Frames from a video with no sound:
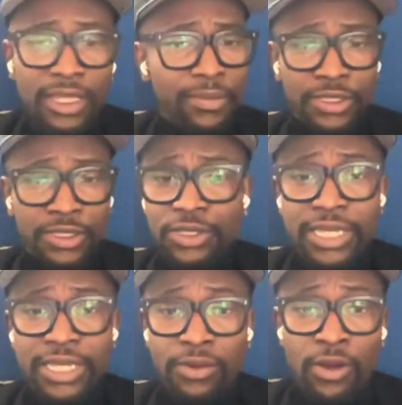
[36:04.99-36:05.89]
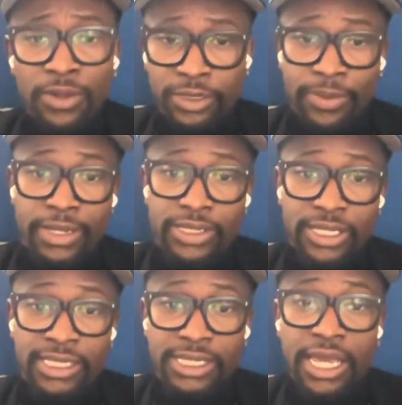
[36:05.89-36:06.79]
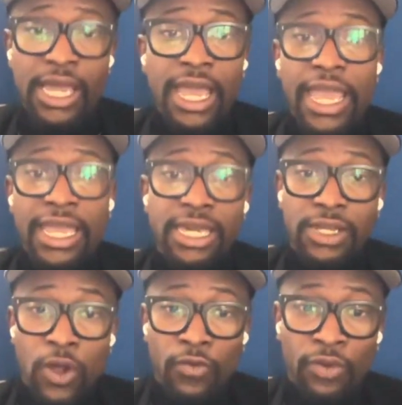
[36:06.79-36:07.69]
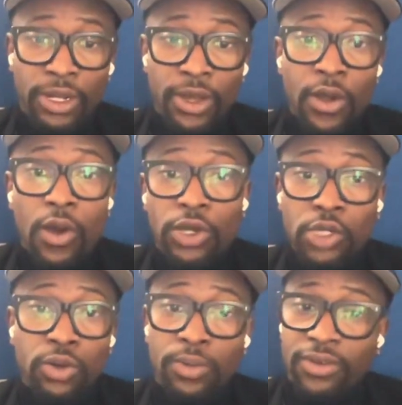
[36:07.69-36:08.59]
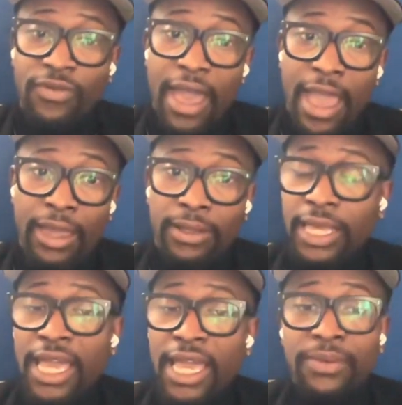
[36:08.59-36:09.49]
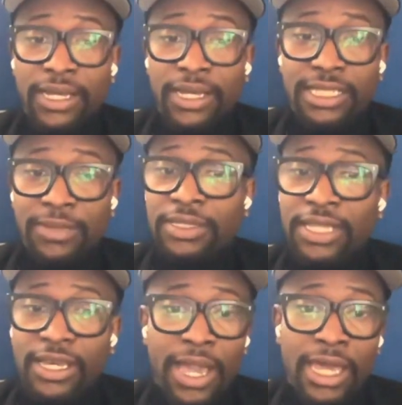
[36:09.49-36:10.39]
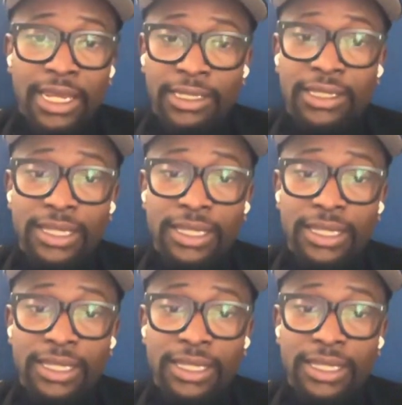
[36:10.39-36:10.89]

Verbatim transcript: but you just got to roll with the punches and get over it, or you will be fired. Because let me tell you, I didn't,